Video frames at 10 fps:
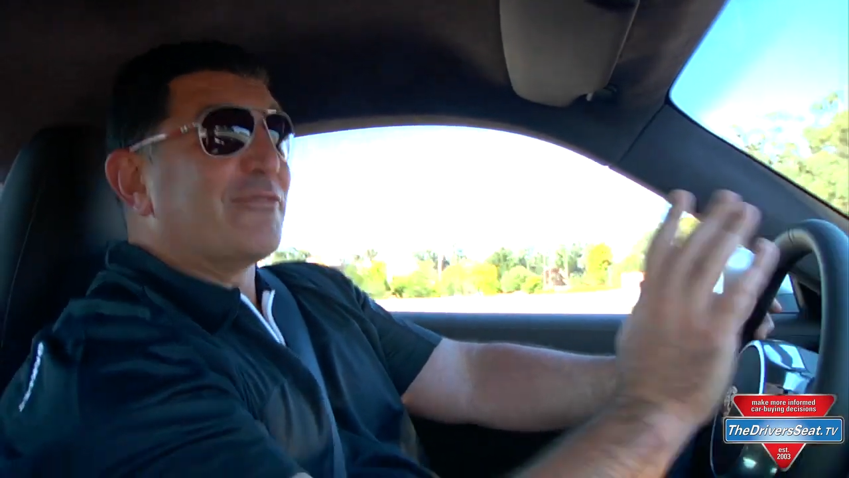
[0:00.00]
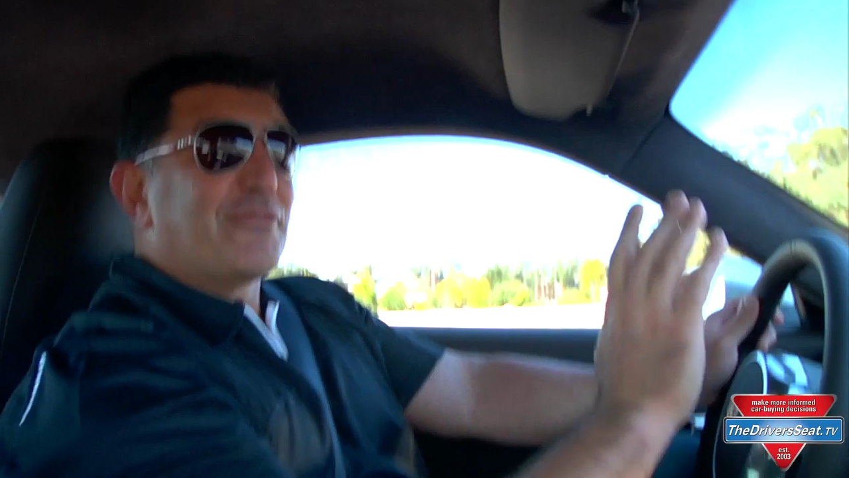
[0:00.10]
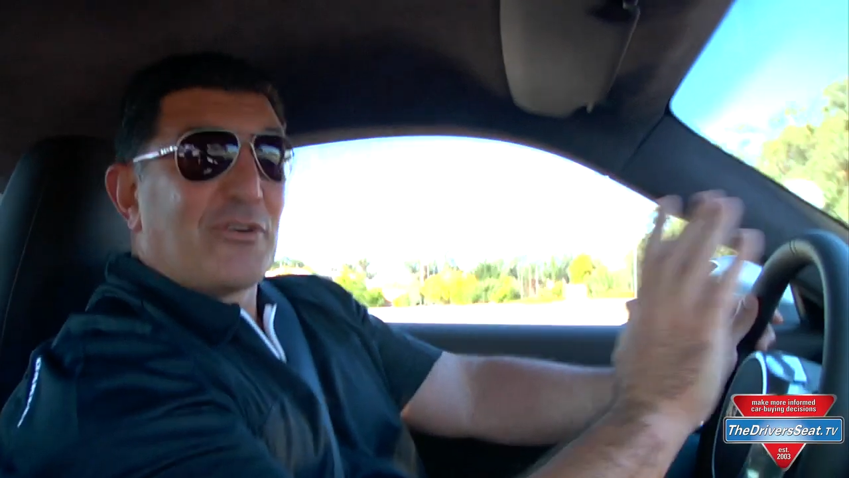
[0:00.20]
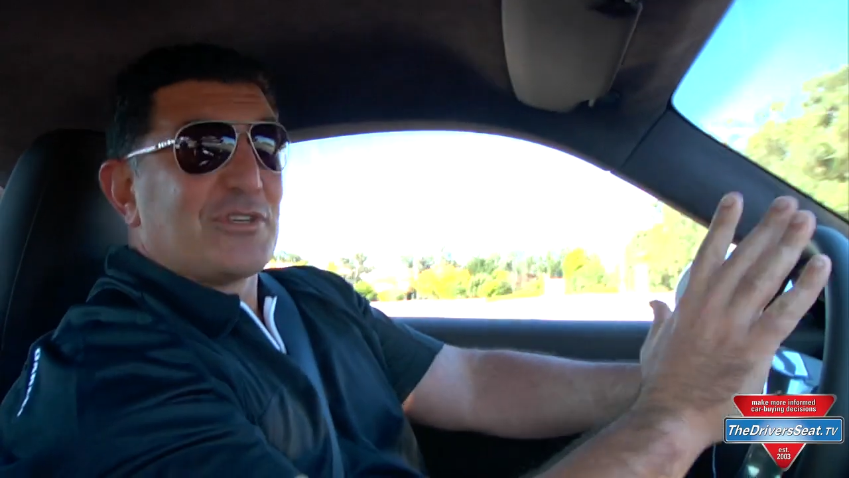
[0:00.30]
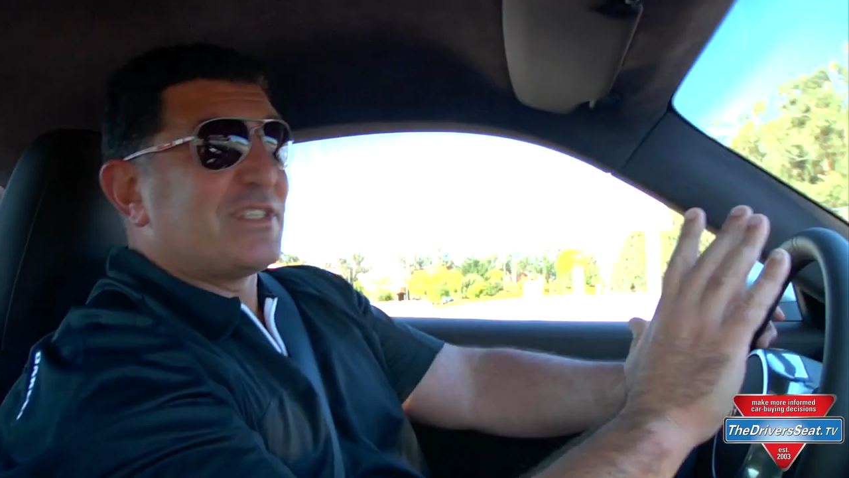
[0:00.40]

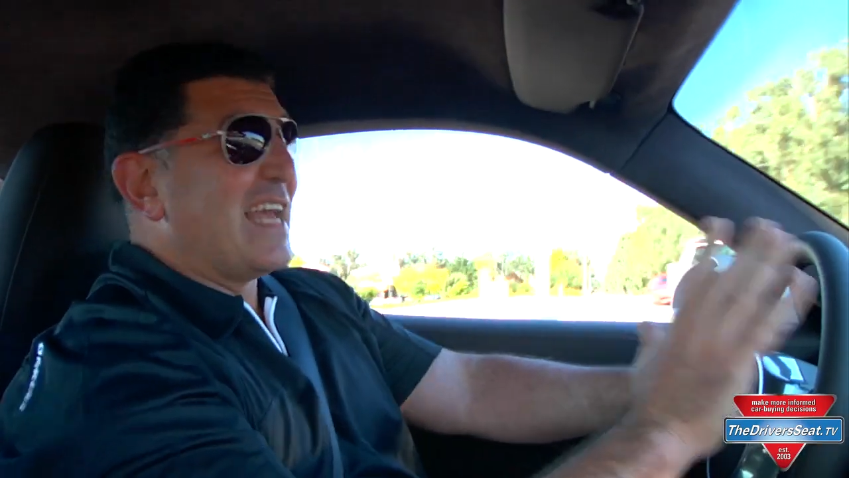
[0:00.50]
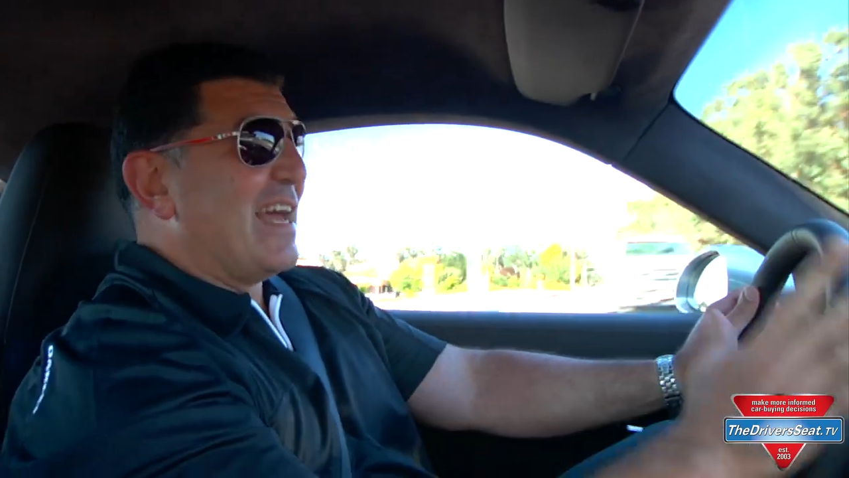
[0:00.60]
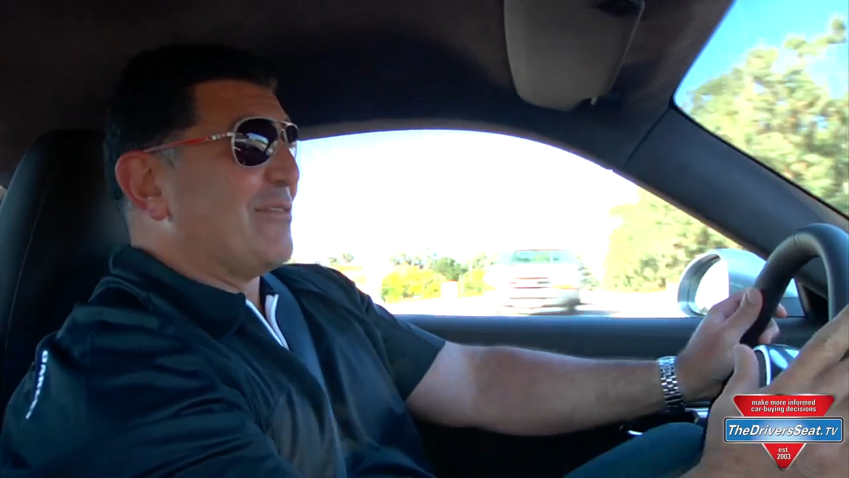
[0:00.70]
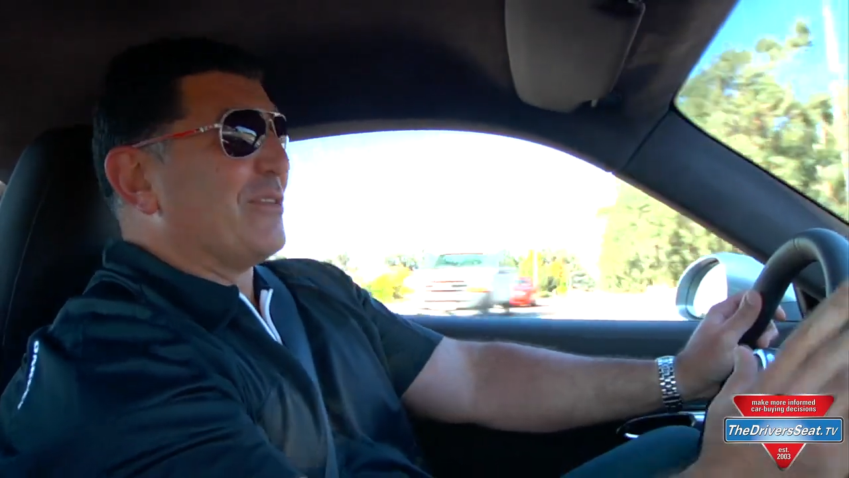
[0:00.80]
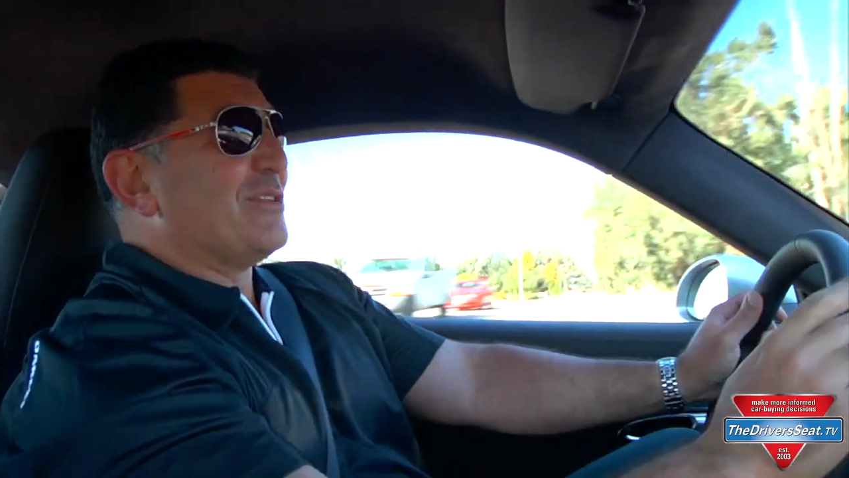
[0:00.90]
first
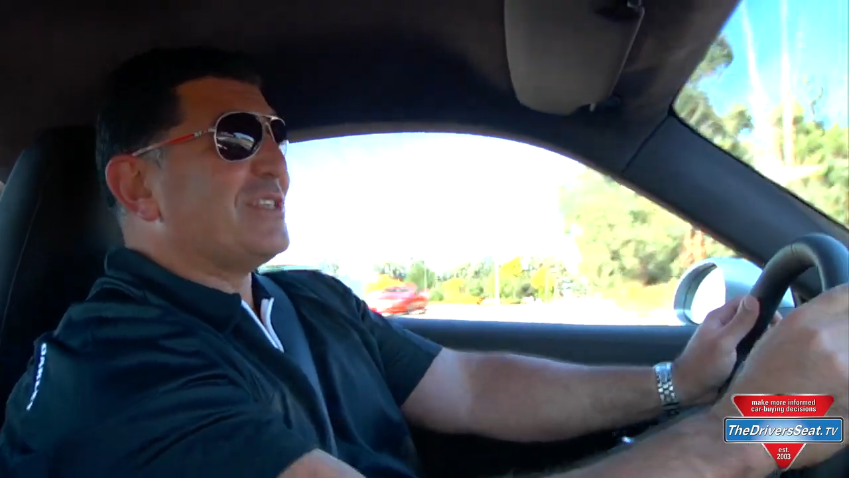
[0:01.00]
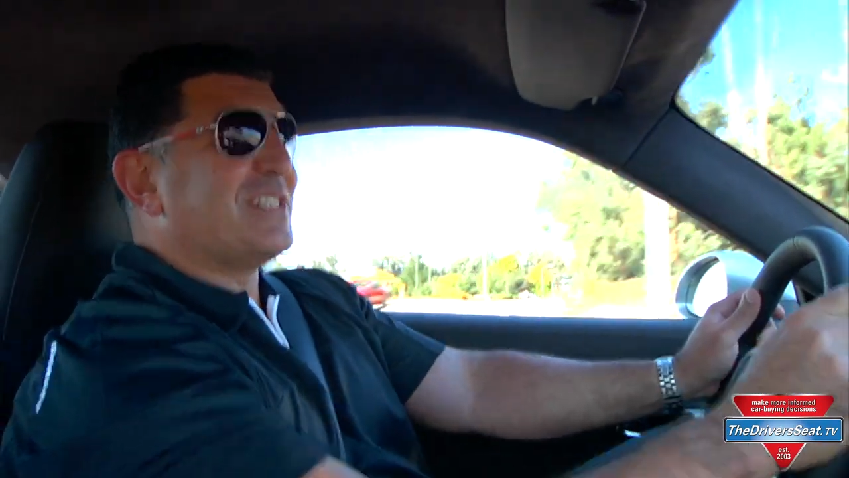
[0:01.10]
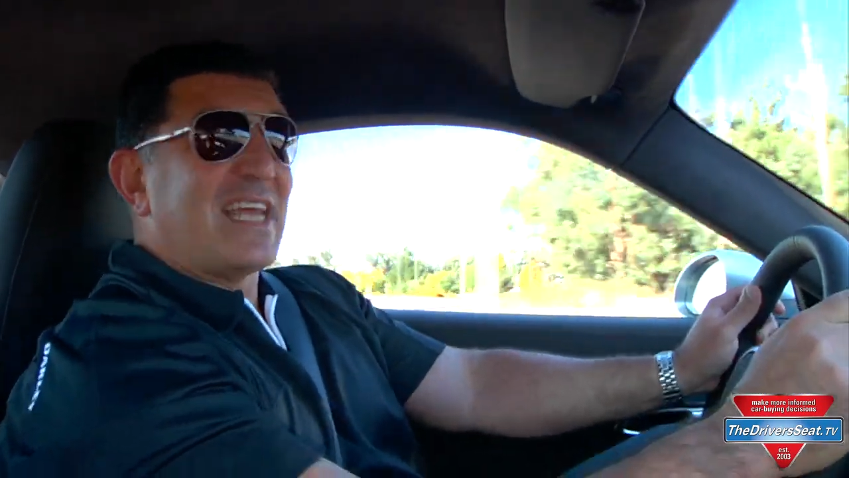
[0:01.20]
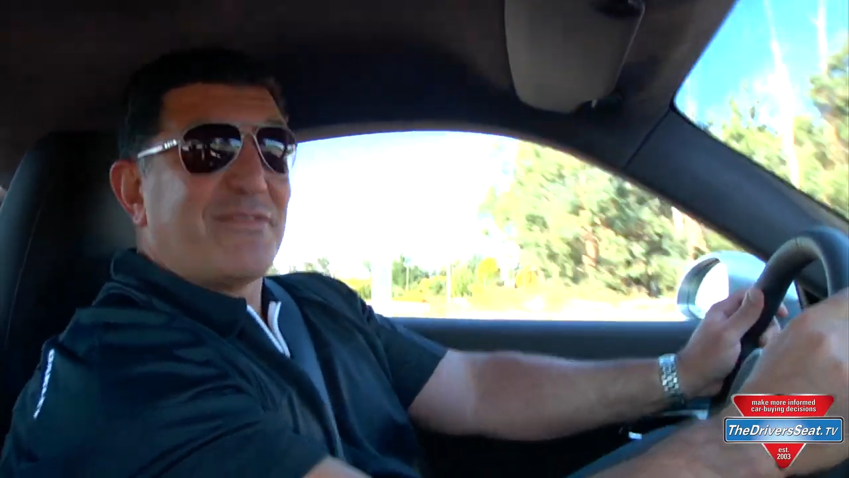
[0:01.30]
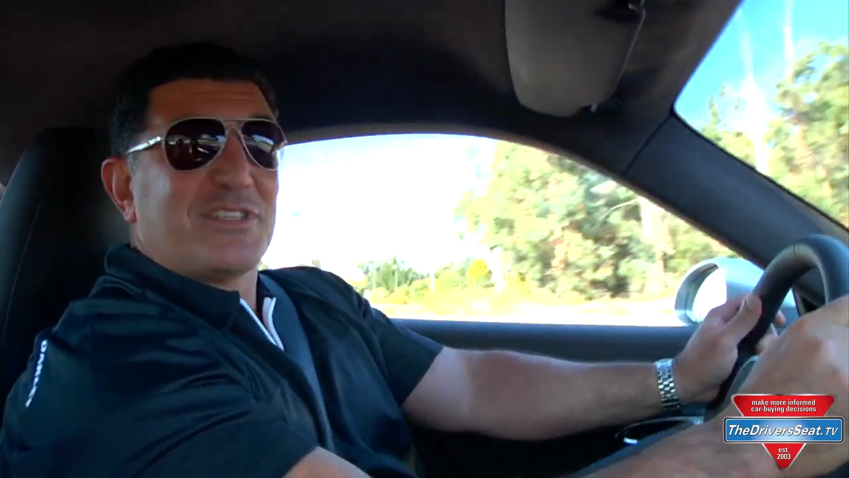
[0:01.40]
ever
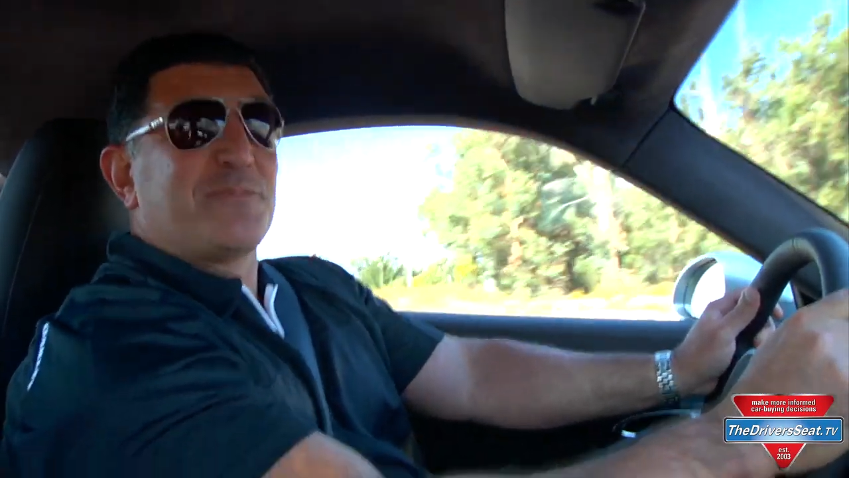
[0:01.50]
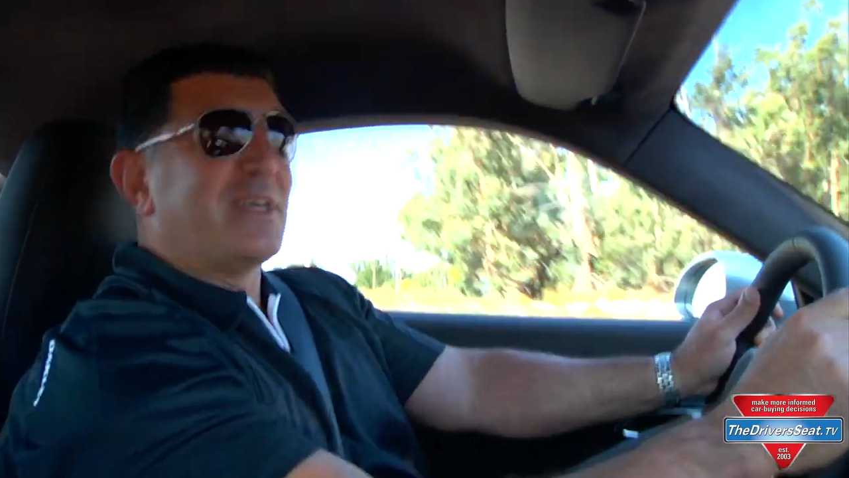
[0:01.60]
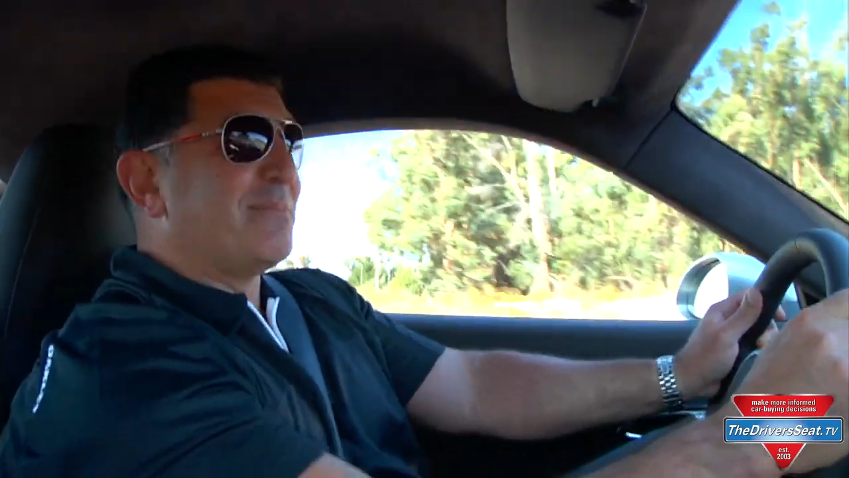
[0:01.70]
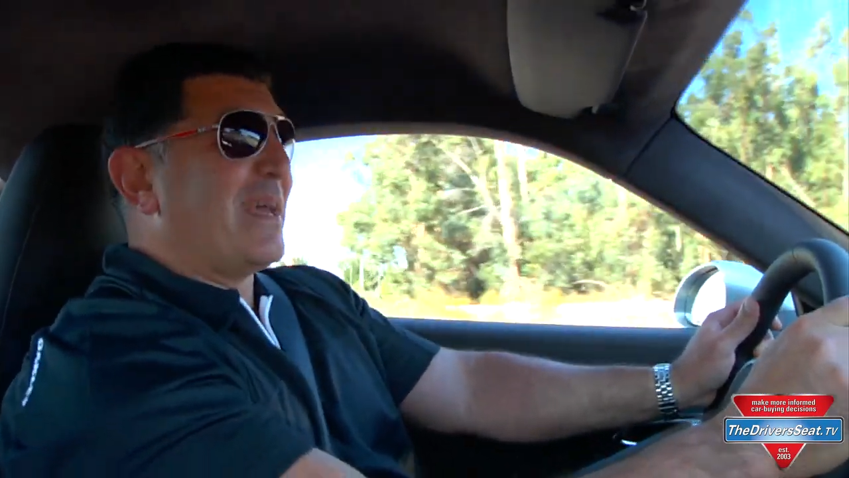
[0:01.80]
7-speed